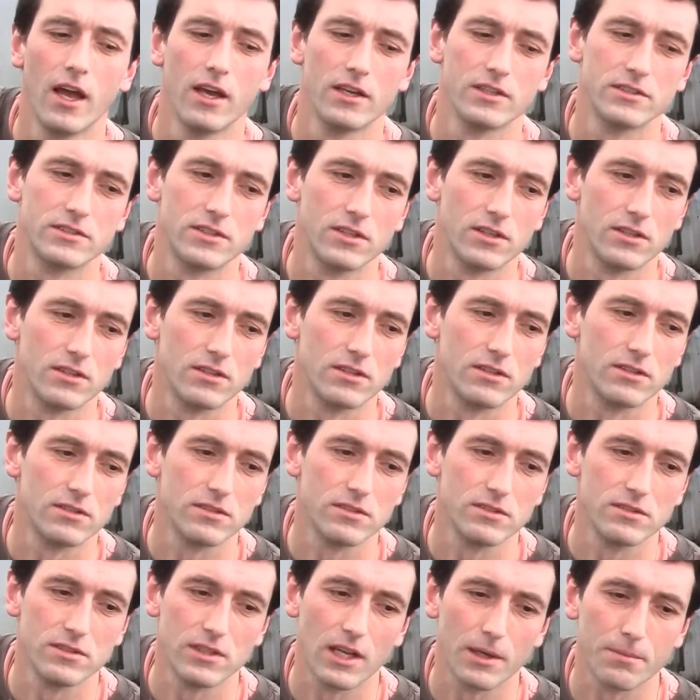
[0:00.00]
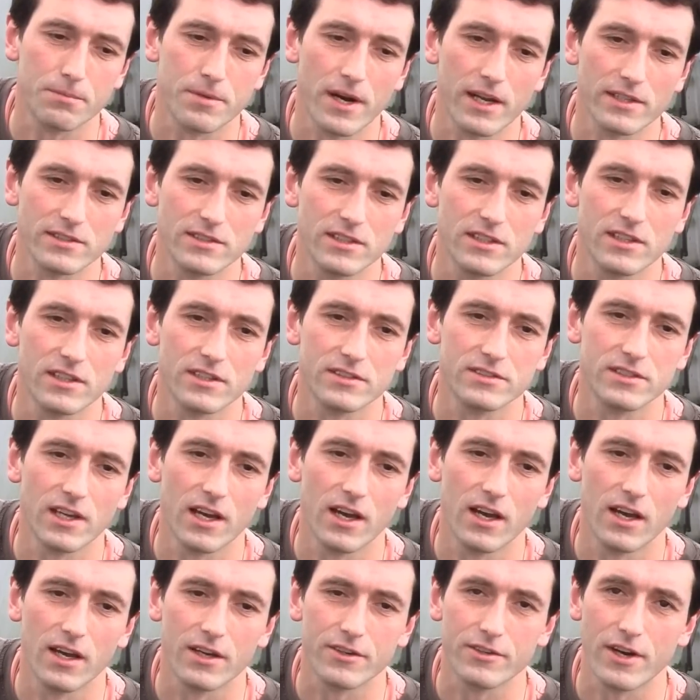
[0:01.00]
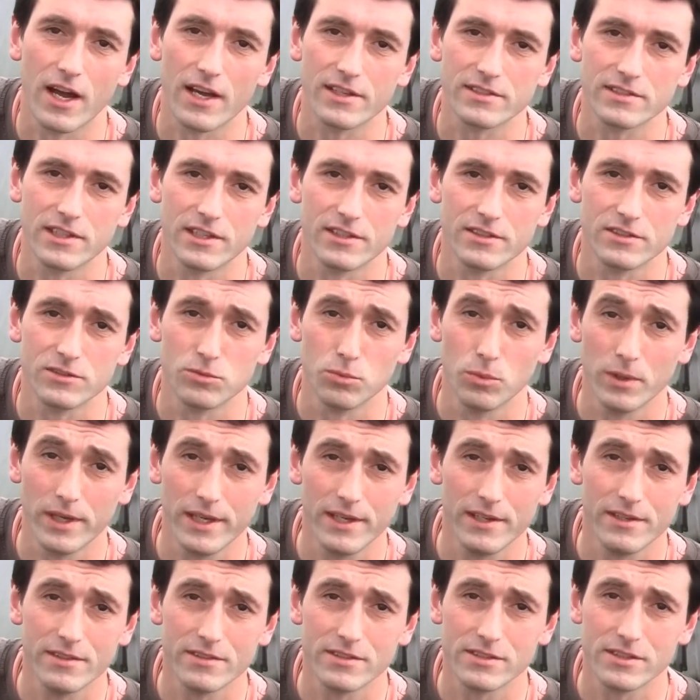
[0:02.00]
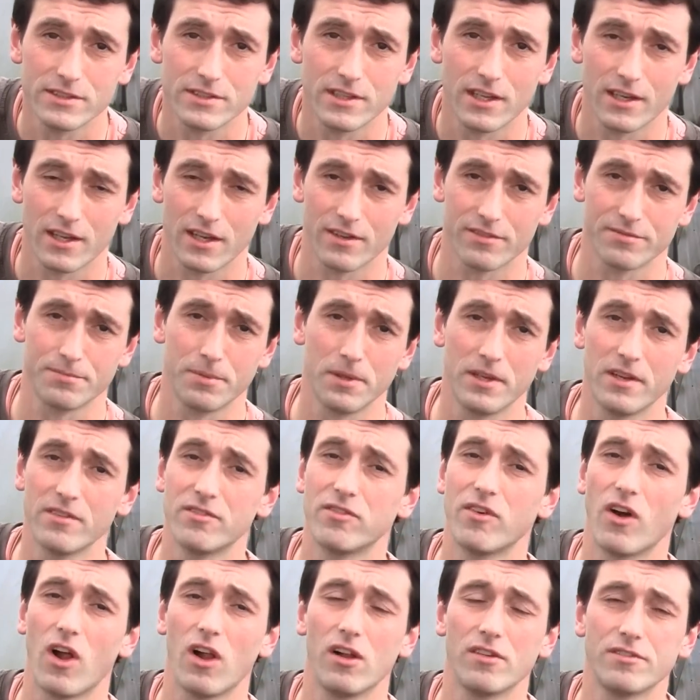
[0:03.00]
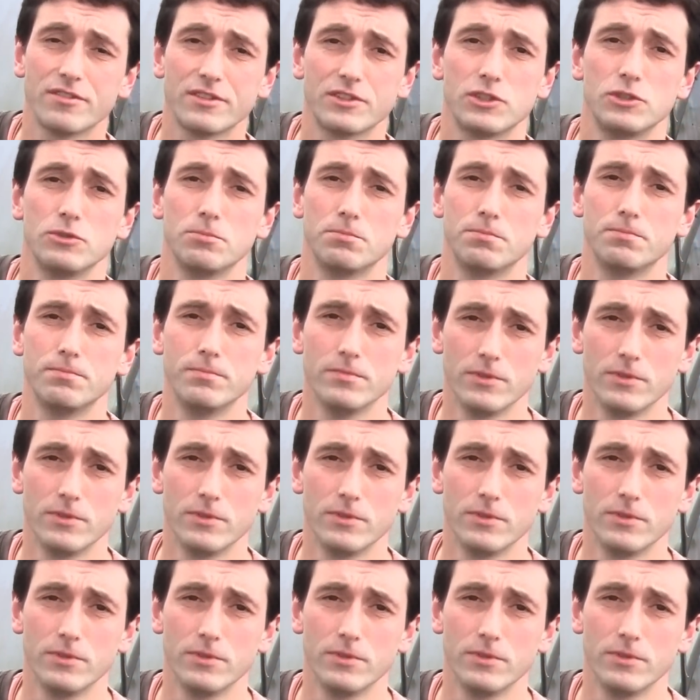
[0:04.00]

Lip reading: So like brassicas are grassland weed that have been evolved to